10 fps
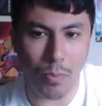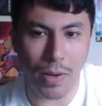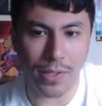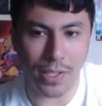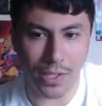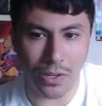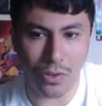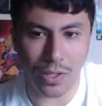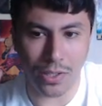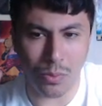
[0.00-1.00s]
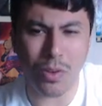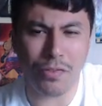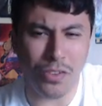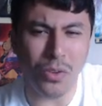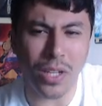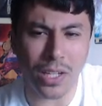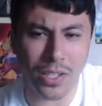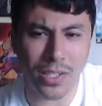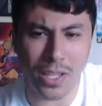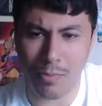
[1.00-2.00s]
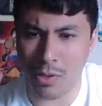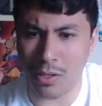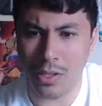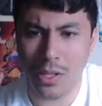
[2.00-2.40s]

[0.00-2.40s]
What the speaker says: play 16 crits. There were a few decks I've seen, but